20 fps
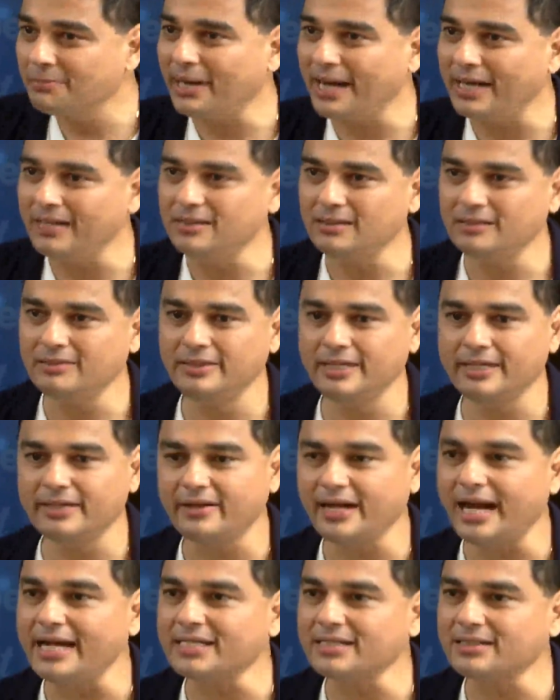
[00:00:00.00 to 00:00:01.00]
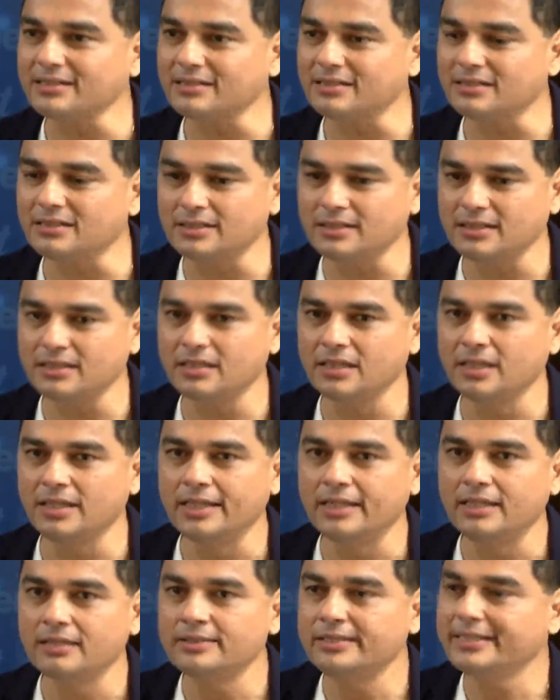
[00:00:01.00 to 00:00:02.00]
brand, they cracked
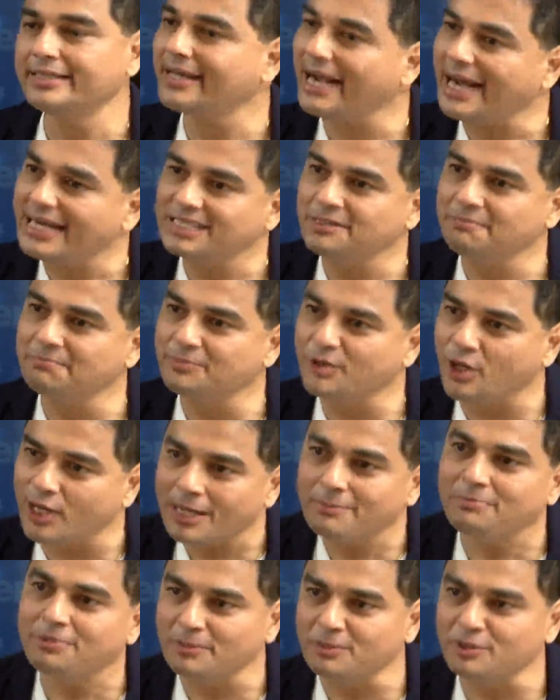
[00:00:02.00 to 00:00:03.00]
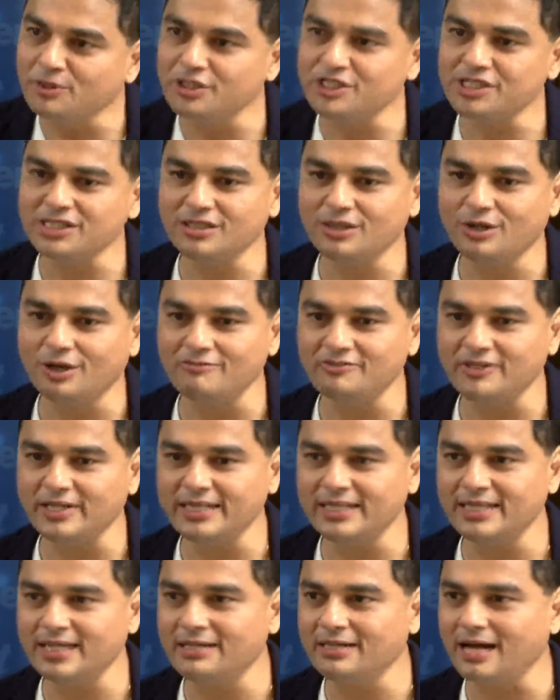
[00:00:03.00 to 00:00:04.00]
the product proposition of
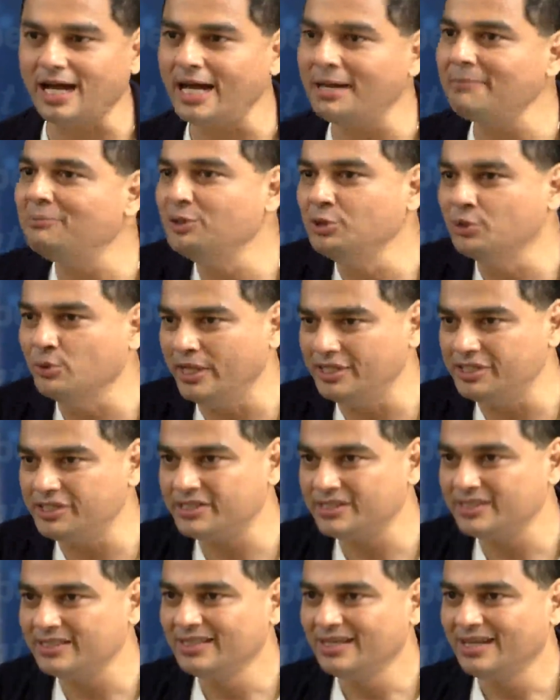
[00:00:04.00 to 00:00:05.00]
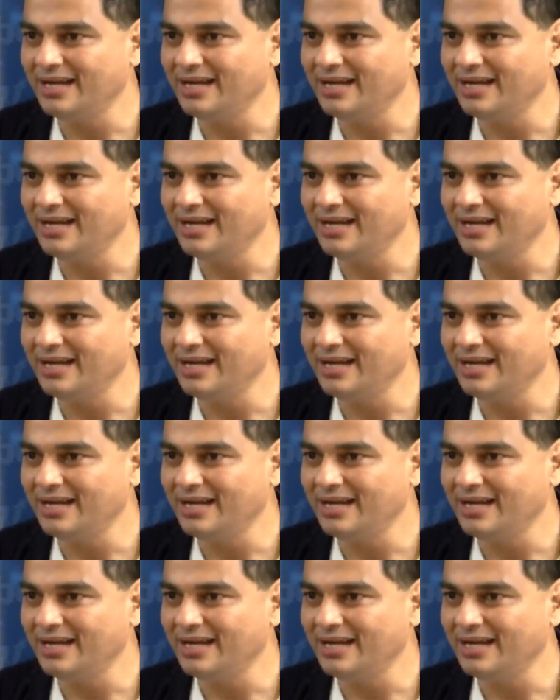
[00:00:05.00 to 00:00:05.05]
saying that I am new age.